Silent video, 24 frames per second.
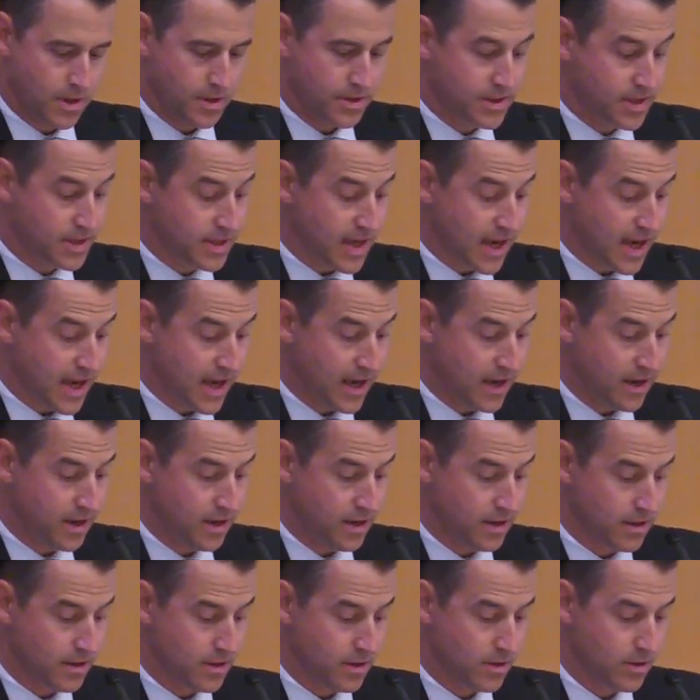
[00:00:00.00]

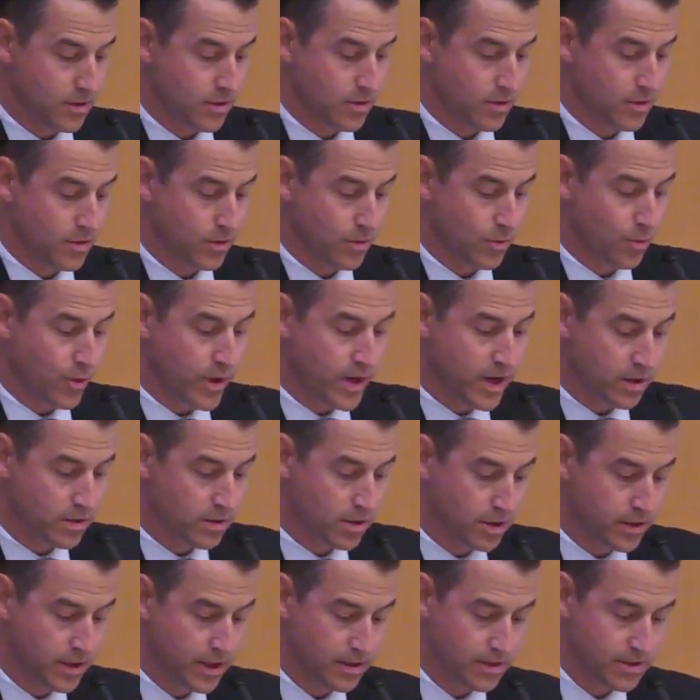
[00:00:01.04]
Today, we are
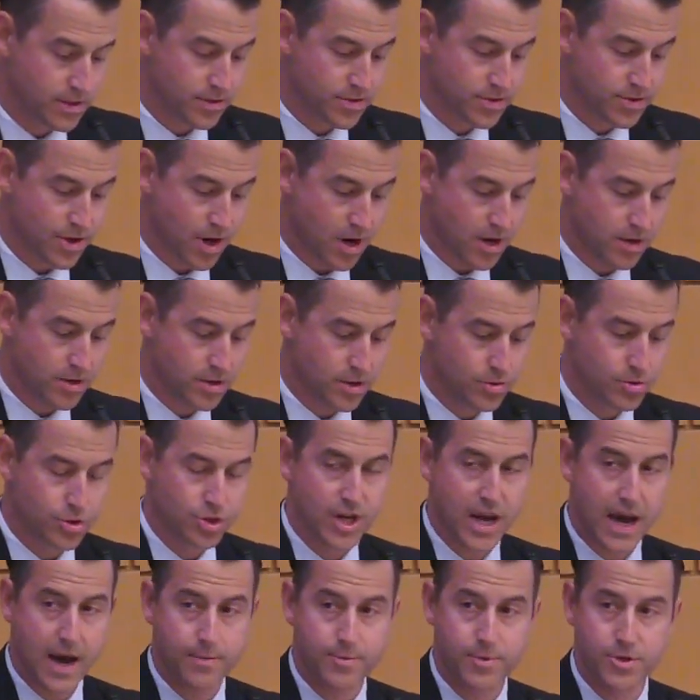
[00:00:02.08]
looking to start a new
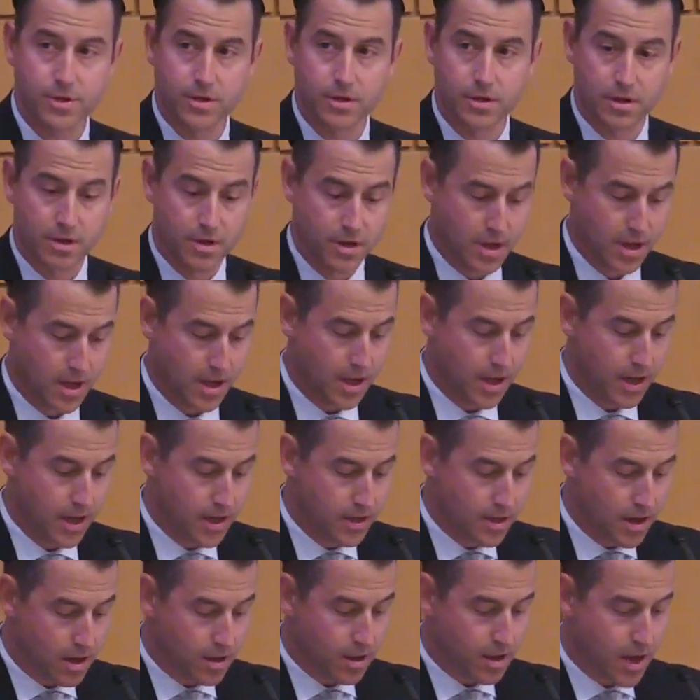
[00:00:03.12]
chapter
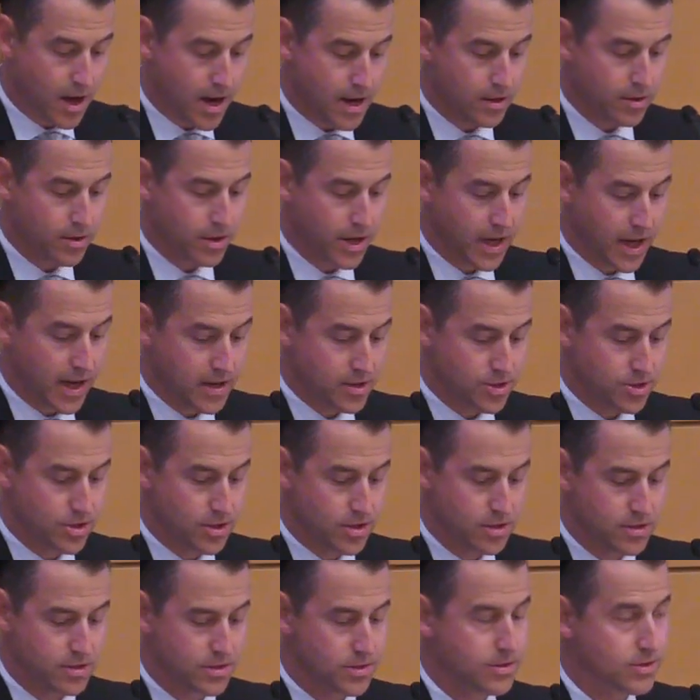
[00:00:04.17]
in our
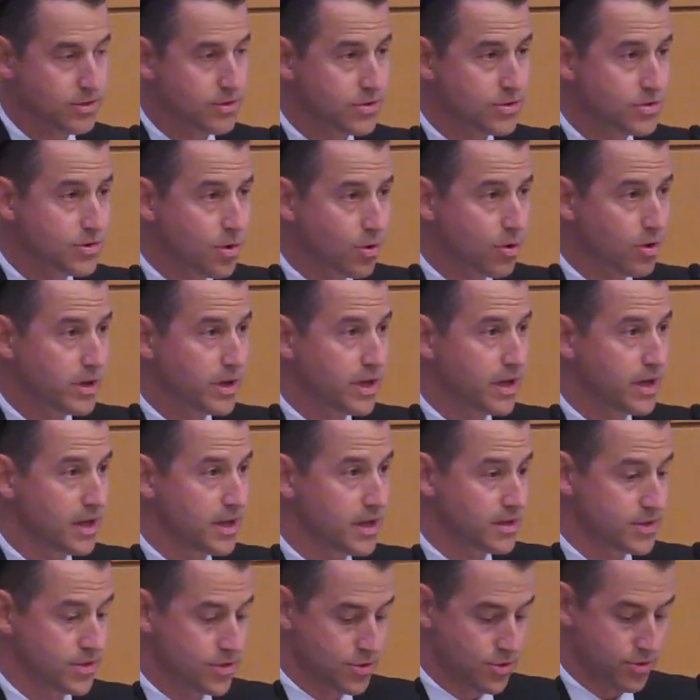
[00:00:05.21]
congregation's storied
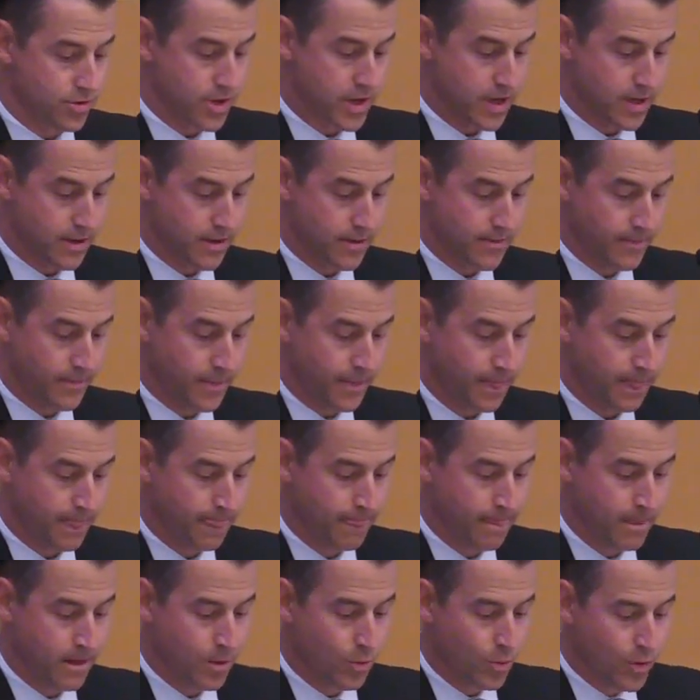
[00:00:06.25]
history.
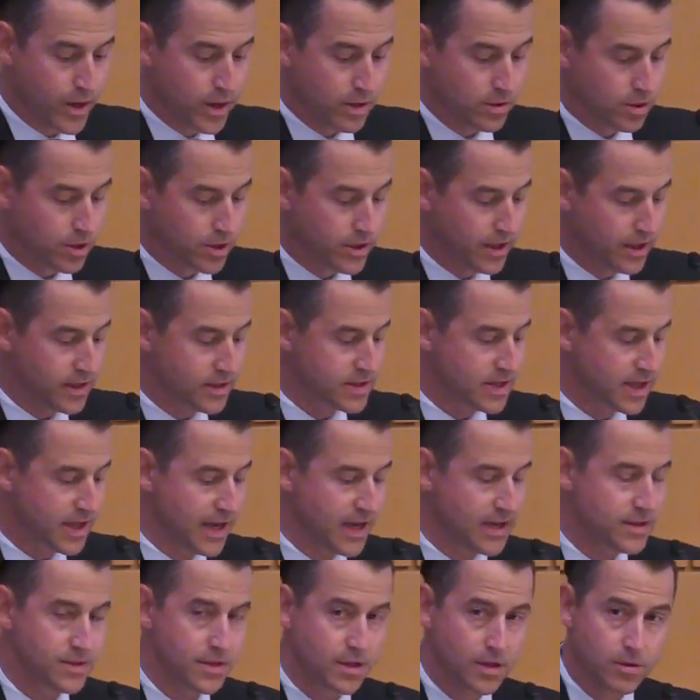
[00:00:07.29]
We are looking to
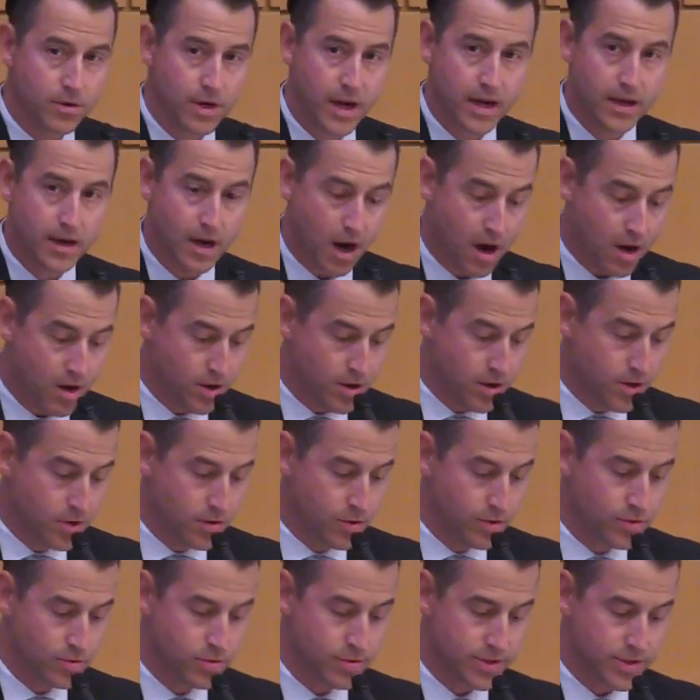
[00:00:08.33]
integrate our
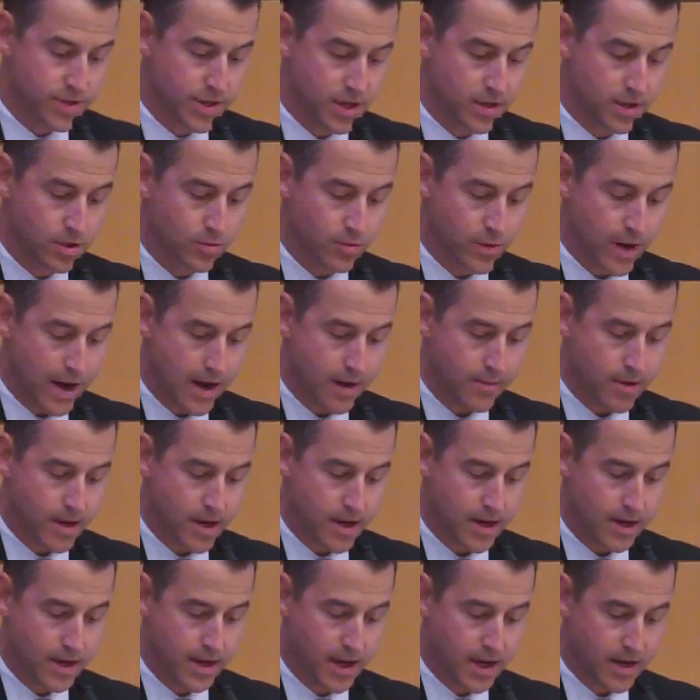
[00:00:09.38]
new senior
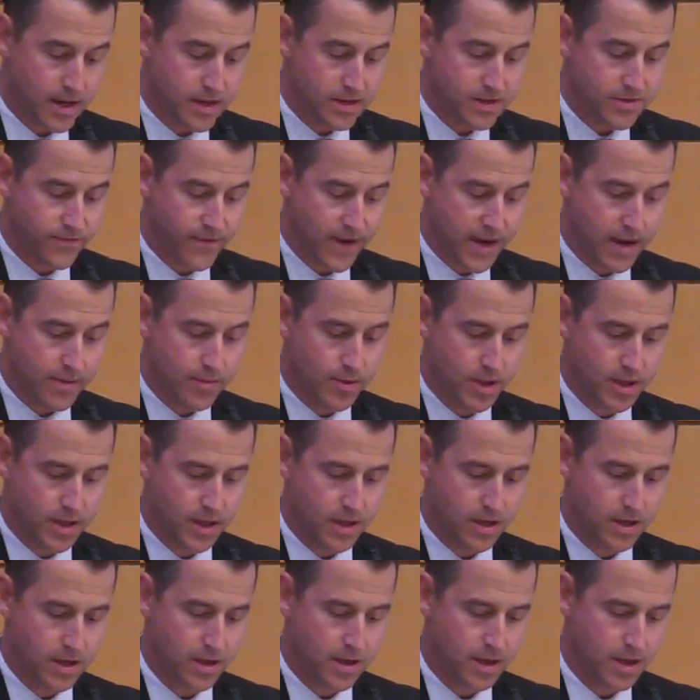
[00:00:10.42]
rabbi and his
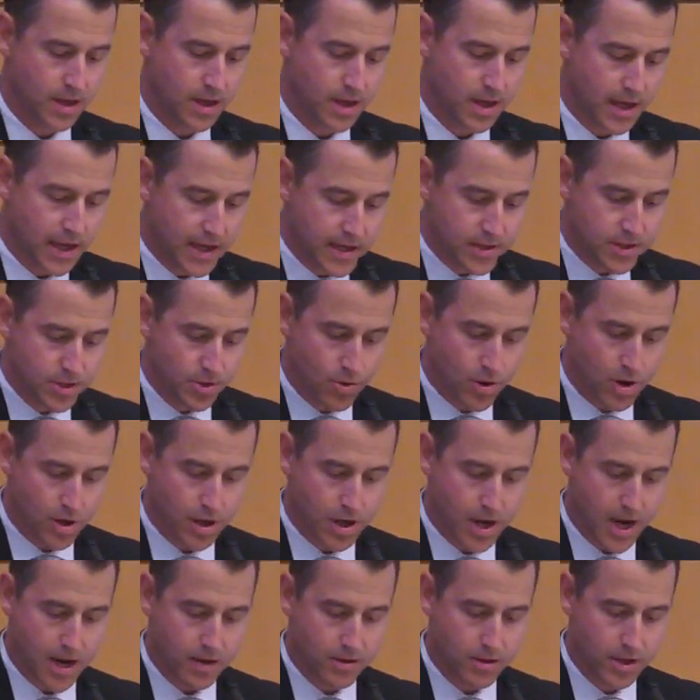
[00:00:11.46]
family into our
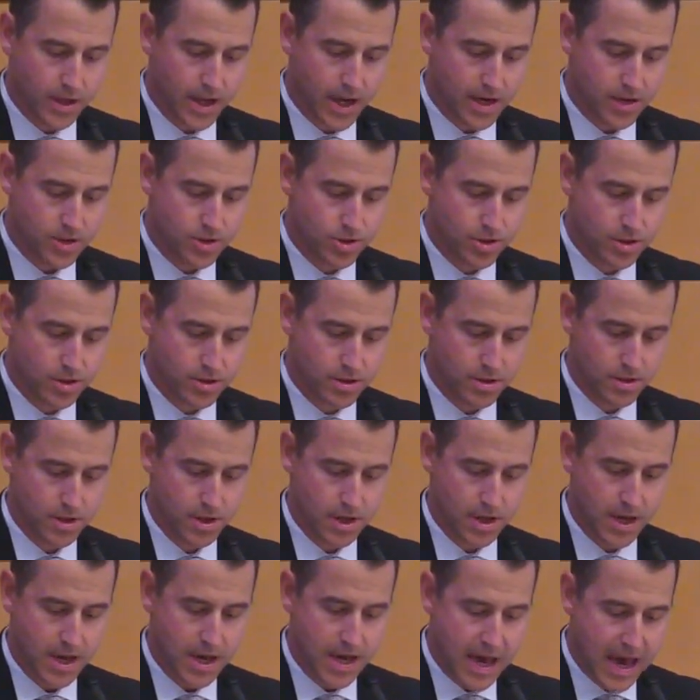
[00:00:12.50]
congregation
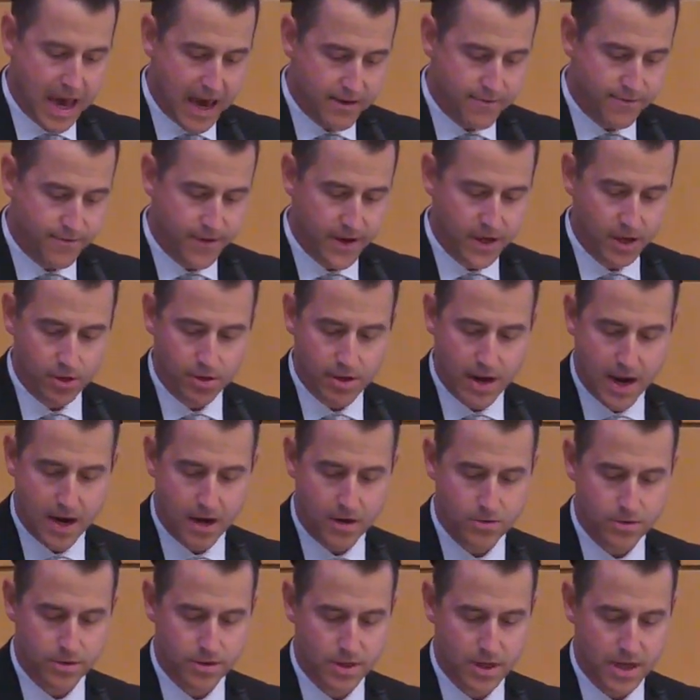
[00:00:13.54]
and figure
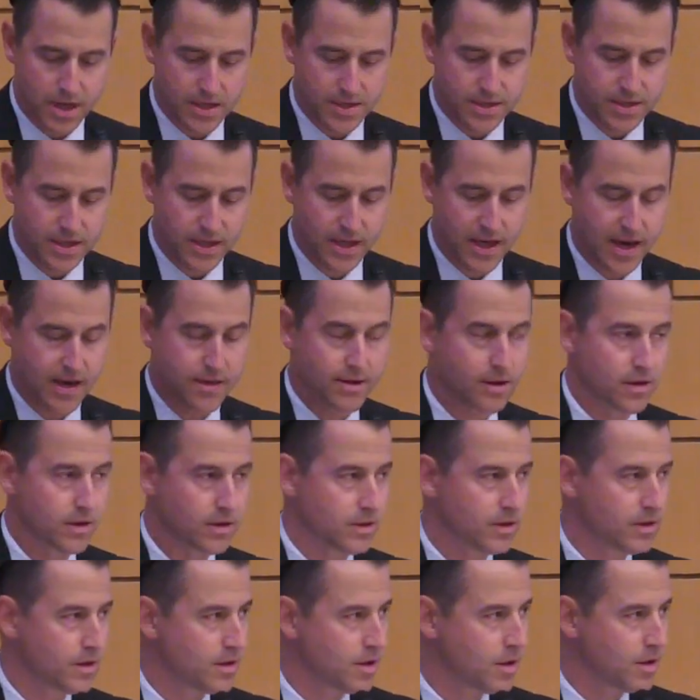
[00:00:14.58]
out together